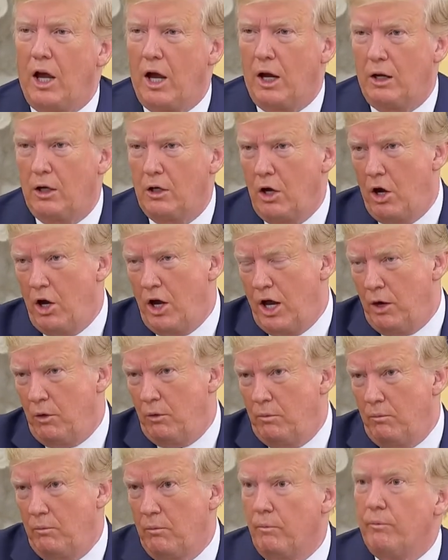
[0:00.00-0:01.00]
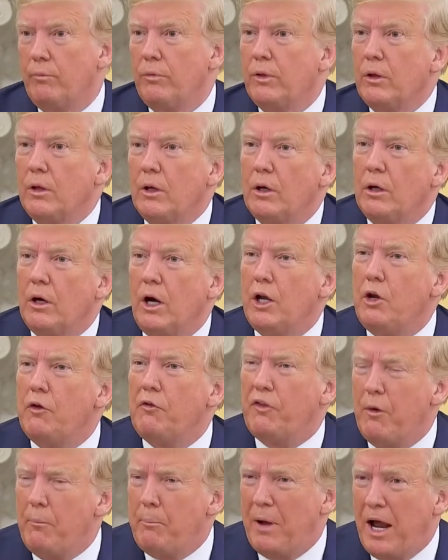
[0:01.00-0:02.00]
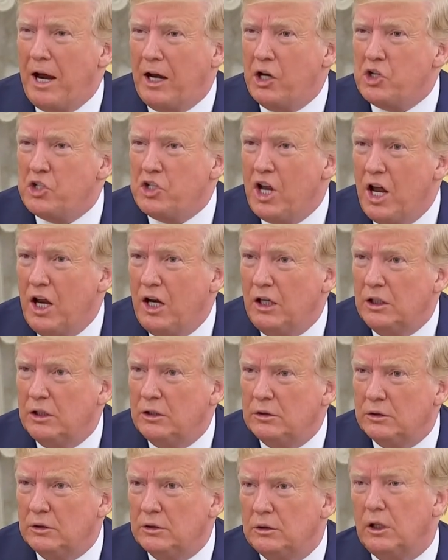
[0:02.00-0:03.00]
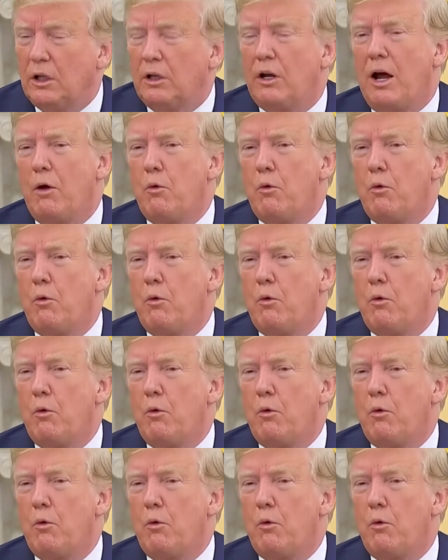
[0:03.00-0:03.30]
Yeah, go ahead. Are you from Pakistan? Yeah, I'm from Pakistan. Good.